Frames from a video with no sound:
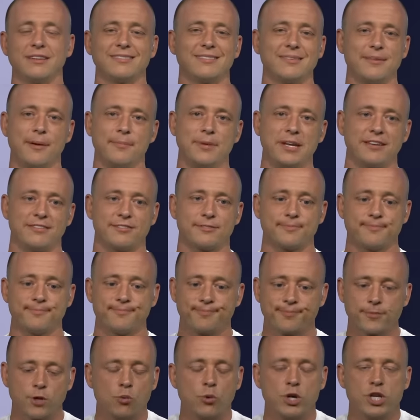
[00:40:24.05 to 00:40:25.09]
It's, I mean, it's
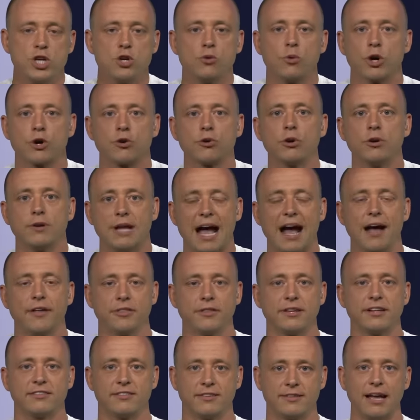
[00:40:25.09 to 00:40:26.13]
when you recruit
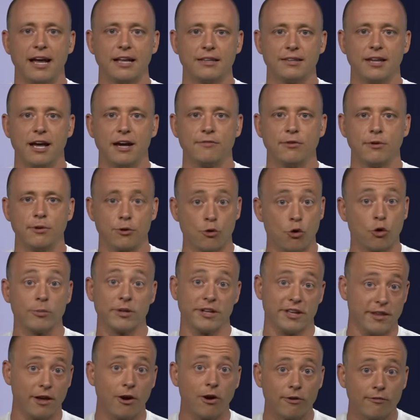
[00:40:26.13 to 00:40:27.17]
athletes at that level,
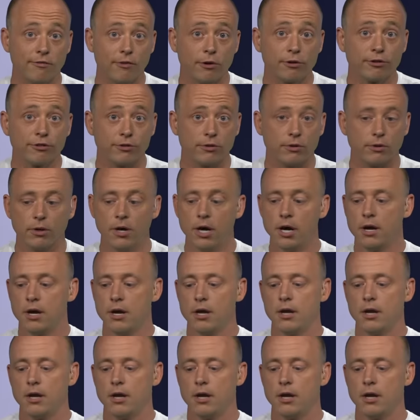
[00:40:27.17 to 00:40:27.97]
normally they are versatile.